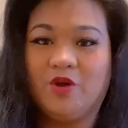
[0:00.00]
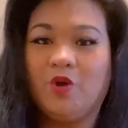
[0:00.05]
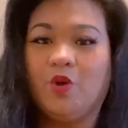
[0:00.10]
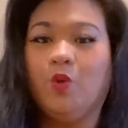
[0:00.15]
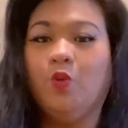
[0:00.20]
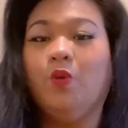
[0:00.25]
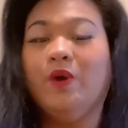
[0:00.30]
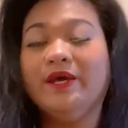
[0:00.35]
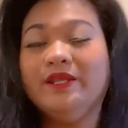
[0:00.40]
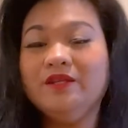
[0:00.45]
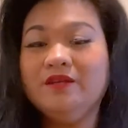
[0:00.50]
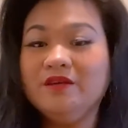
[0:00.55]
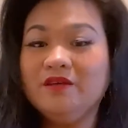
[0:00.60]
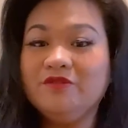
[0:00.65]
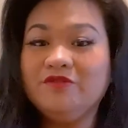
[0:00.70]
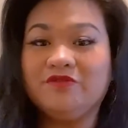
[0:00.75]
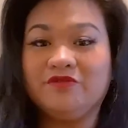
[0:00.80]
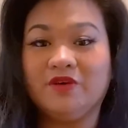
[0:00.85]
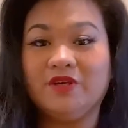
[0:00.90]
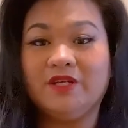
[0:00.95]
When
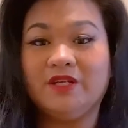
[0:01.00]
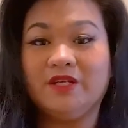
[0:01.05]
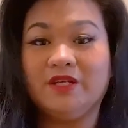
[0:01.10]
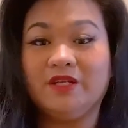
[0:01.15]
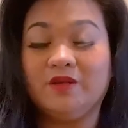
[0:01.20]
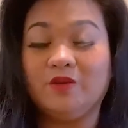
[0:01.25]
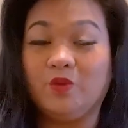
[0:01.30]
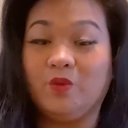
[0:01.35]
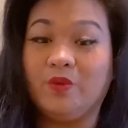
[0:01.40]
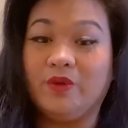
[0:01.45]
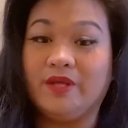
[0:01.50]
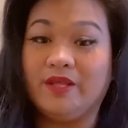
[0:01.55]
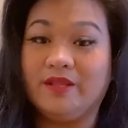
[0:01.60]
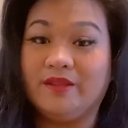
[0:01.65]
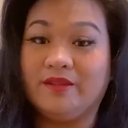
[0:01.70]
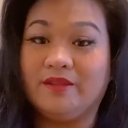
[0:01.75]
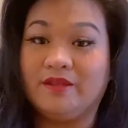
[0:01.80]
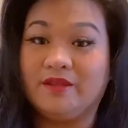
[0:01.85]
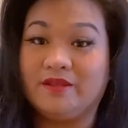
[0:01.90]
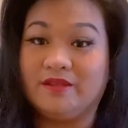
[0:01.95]
confronted
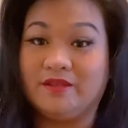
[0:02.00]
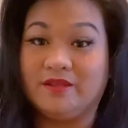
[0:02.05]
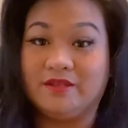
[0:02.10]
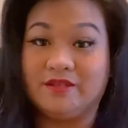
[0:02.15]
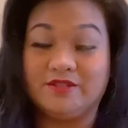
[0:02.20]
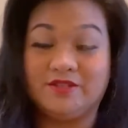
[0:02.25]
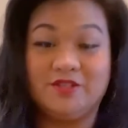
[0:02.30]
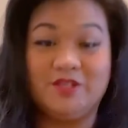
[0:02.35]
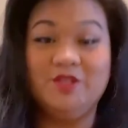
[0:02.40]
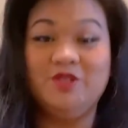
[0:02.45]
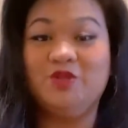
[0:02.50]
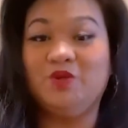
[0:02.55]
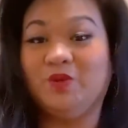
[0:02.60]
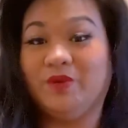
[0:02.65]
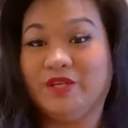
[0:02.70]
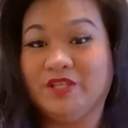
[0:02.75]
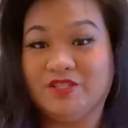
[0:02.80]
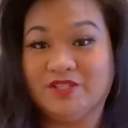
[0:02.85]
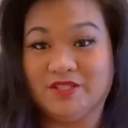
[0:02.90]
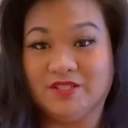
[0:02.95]
with the
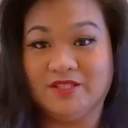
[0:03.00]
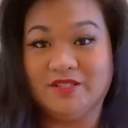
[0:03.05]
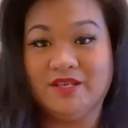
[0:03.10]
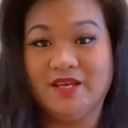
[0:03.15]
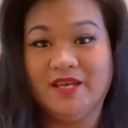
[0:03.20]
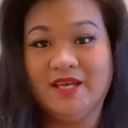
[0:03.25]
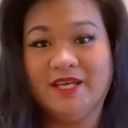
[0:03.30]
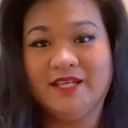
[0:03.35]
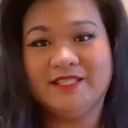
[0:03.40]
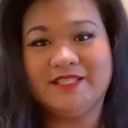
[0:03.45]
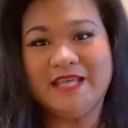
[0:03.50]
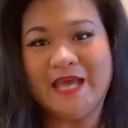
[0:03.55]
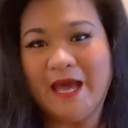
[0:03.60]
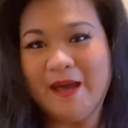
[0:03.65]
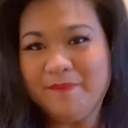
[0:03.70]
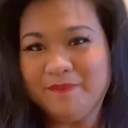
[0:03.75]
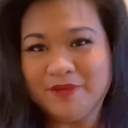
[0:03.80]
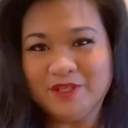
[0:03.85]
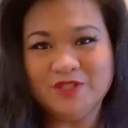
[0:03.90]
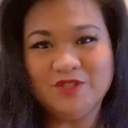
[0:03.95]
situation,
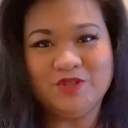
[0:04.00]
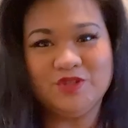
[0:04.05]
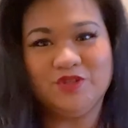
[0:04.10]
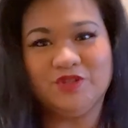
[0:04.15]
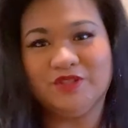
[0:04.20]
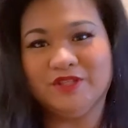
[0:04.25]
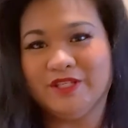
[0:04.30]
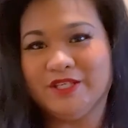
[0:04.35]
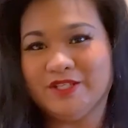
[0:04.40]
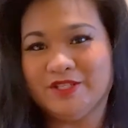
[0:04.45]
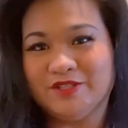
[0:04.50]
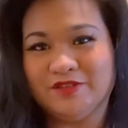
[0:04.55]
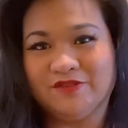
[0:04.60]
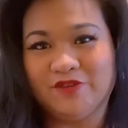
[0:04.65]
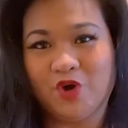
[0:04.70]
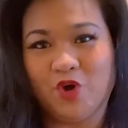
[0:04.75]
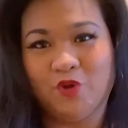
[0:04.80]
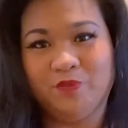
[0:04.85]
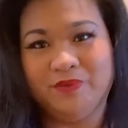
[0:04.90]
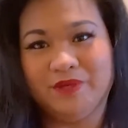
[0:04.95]
tap into your list of
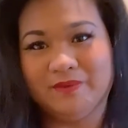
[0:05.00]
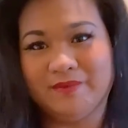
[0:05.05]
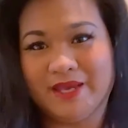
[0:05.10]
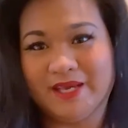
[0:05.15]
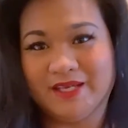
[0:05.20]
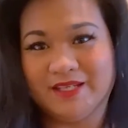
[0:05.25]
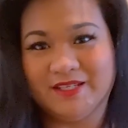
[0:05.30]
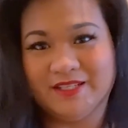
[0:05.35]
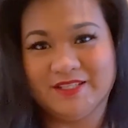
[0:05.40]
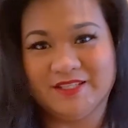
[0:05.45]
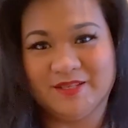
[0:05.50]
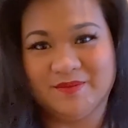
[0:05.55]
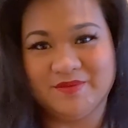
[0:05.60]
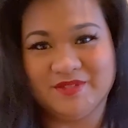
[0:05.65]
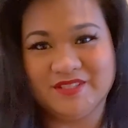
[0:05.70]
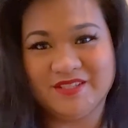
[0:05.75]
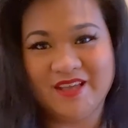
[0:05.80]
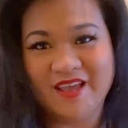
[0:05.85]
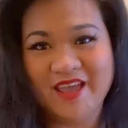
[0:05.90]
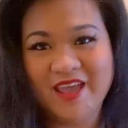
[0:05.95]
coping
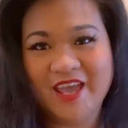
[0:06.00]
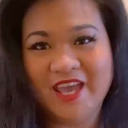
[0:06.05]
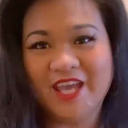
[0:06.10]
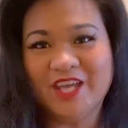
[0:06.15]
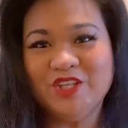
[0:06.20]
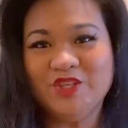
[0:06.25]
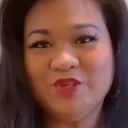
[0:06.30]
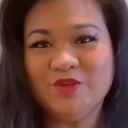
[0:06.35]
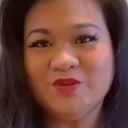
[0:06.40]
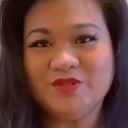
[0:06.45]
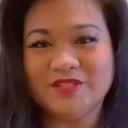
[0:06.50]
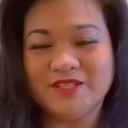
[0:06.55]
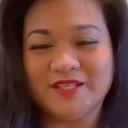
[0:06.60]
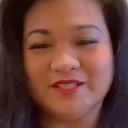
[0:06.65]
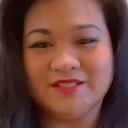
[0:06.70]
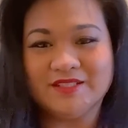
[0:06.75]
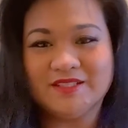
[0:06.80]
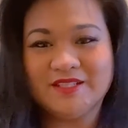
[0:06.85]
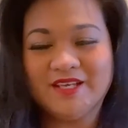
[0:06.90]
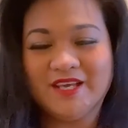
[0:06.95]
mechanisms and use
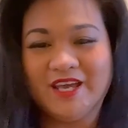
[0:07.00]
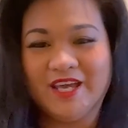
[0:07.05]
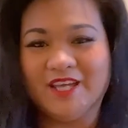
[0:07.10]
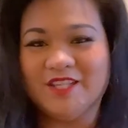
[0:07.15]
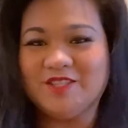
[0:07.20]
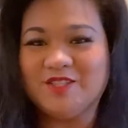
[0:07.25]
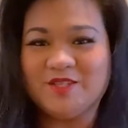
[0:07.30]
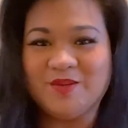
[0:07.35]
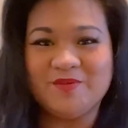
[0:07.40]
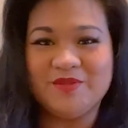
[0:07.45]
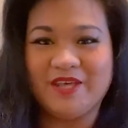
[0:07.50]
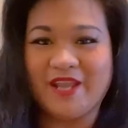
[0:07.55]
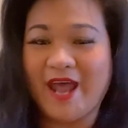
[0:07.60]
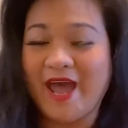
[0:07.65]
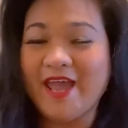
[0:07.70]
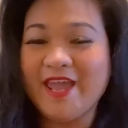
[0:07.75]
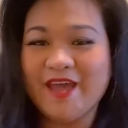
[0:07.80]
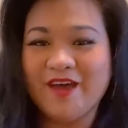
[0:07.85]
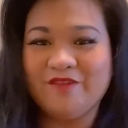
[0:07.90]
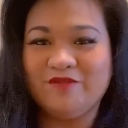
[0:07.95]
it. And some that
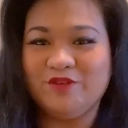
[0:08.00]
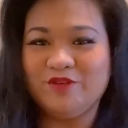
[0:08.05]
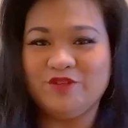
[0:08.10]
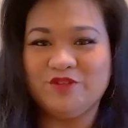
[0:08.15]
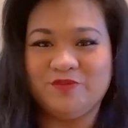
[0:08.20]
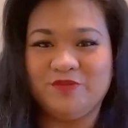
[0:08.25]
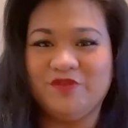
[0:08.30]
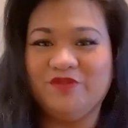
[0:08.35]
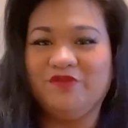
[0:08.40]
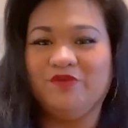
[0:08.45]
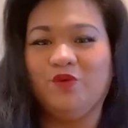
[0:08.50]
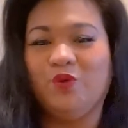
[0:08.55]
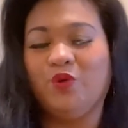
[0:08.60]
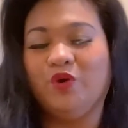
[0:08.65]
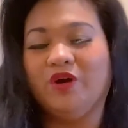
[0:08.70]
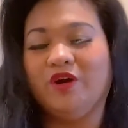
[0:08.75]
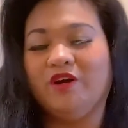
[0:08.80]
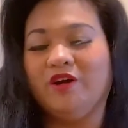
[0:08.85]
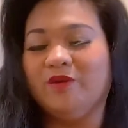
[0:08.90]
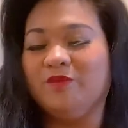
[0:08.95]
I have used
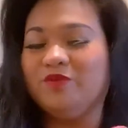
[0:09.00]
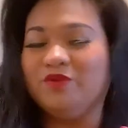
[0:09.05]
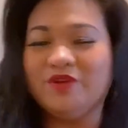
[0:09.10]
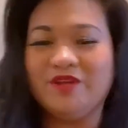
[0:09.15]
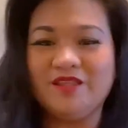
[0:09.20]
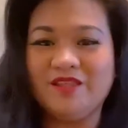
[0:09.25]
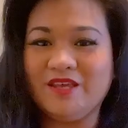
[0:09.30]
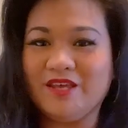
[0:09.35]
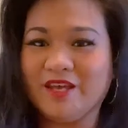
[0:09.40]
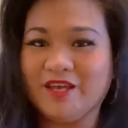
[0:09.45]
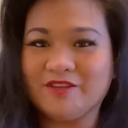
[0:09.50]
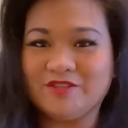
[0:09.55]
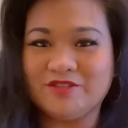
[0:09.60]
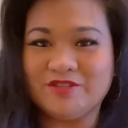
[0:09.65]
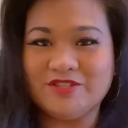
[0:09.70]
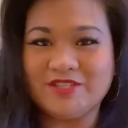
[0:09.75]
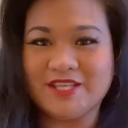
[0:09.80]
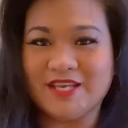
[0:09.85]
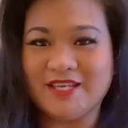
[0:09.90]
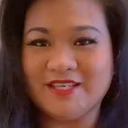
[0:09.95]
before are breathing
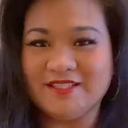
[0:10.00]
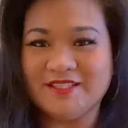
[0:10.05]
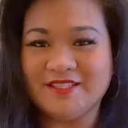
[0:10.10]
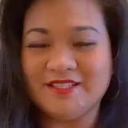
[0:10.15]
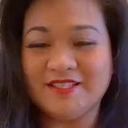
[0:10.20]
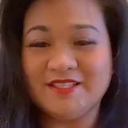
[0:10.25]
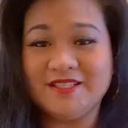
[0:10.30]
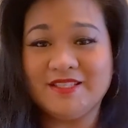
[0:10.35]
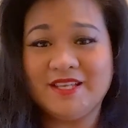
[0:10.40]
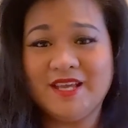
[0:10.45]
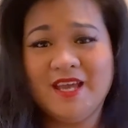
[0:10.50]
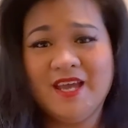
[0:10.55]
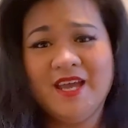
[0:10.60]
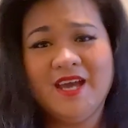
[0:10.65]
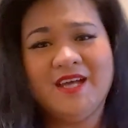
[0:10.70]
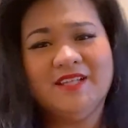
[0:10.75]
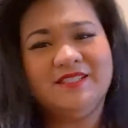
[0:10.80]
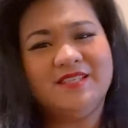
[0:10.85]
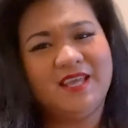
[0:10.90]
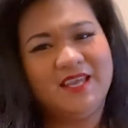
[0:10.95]
exercises,
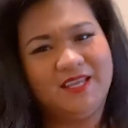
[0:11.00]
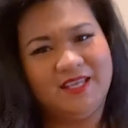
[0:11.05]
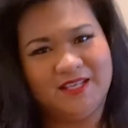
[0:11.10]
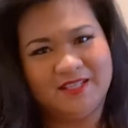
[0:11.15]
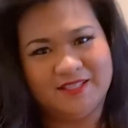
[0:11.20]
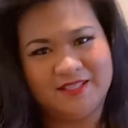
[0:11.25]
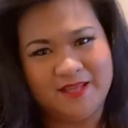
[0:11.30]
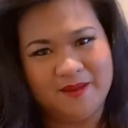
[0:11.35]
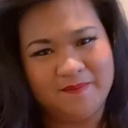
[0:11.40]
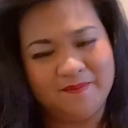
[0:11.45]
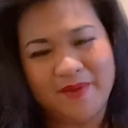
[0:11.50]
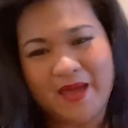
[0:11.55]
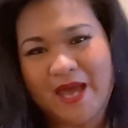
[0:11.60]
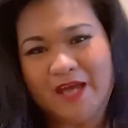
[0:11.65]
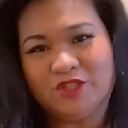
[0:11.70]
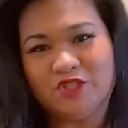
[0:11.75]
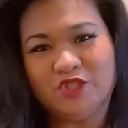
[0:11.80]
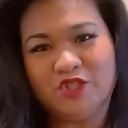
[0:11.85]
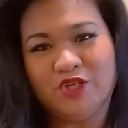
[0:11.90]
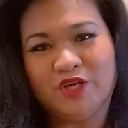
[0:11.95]
taking a step
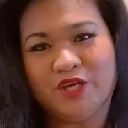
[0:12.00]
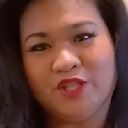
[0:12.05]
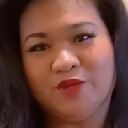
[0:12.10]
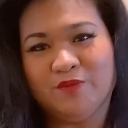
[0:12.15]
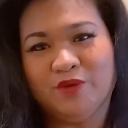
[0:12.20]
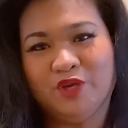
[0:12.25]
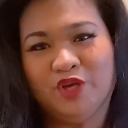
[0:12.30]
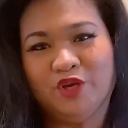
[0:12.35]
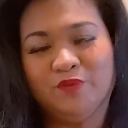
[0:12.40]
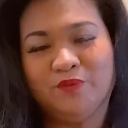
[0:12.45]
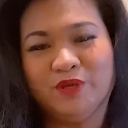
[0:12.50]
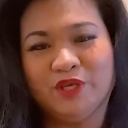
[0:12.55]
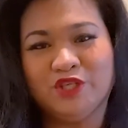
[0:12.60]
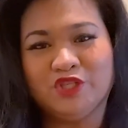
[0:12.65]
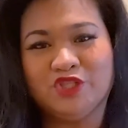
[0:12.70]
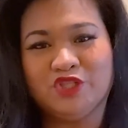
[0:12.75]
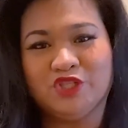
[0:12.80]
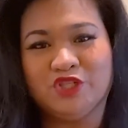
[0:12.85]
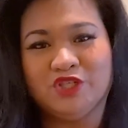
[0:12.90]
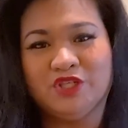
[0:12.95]
back to look at the bigger
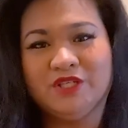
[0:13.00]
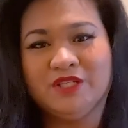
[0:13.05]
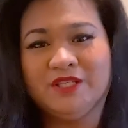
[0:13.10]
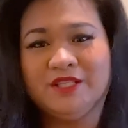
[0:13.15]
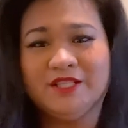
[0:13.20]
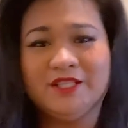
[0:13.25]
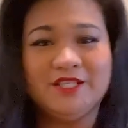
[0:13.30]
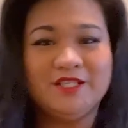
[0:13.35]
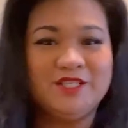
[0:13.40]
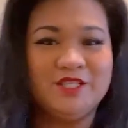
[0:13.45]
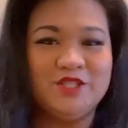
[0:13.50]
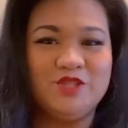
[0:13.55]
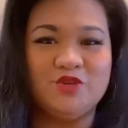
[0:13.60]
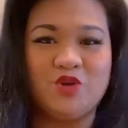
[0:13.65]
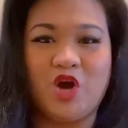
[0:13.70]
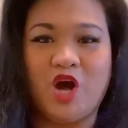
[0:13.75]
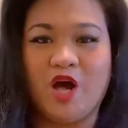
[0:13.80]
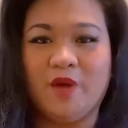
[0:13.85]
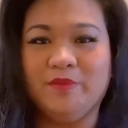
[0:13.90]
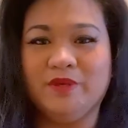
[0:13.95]
picture, listen to
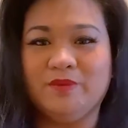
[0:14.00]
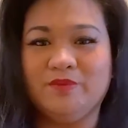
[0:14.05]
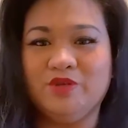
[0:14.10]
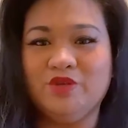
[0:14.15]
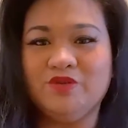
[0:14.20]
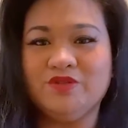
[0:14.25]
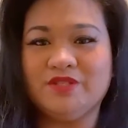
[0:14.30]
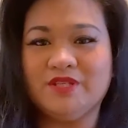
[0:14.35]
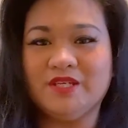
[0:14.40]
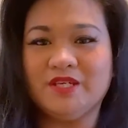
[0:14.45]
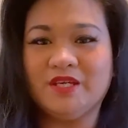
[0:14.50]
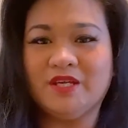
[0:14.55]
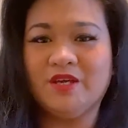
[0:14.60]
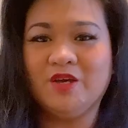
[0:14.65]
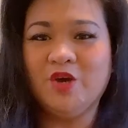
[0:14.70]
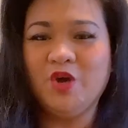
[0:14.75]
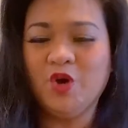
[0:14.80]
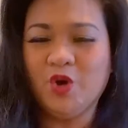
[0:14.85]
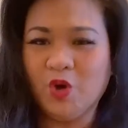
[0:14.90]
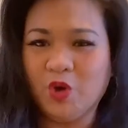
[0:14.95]
calming music,
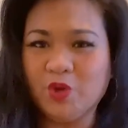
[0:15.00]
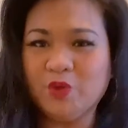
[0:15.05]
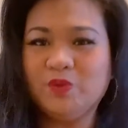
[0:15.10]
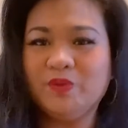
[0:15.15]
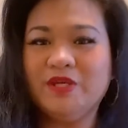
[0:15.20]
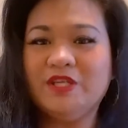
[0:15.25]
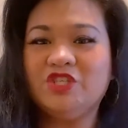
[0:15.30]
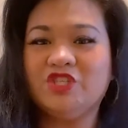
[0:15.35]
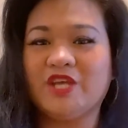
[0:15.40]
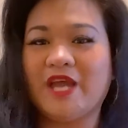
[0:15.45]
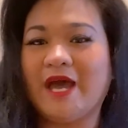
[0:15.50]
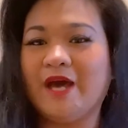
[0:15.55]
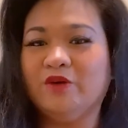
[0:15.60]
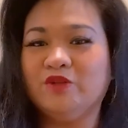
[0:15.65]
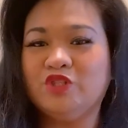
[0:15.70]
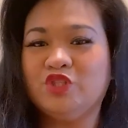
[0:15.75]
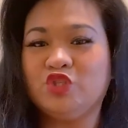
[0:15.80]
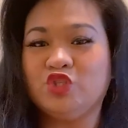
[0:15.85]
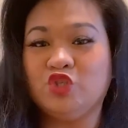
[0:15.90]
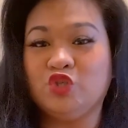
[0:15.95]
or reach
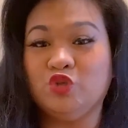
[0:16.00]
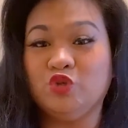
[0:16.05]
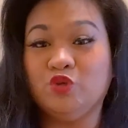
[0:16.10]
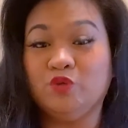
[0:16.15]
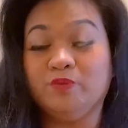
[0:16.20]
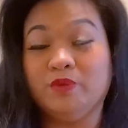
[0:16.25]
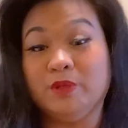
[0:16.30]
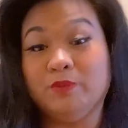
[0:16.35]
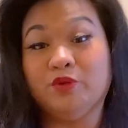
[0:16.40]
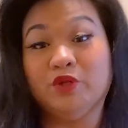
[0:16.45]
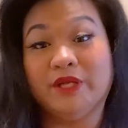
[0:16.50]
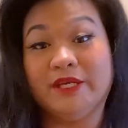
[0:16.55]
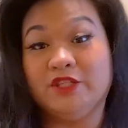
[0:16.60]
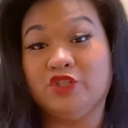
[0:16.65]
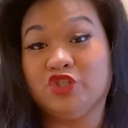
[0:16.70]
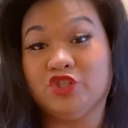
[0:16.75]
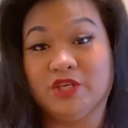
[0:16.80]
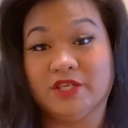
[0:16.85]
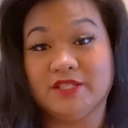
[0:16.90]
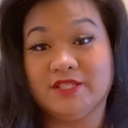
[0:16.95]
out to people I
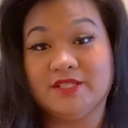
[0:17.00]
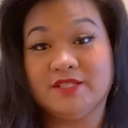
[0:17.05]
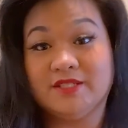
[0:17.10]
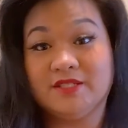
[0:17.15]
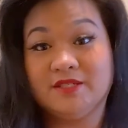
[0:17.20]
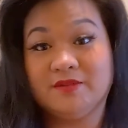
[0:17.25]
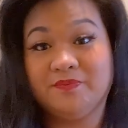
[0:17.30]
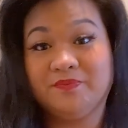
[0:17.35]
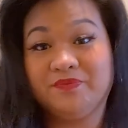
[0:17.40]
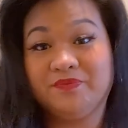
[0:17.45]
trust.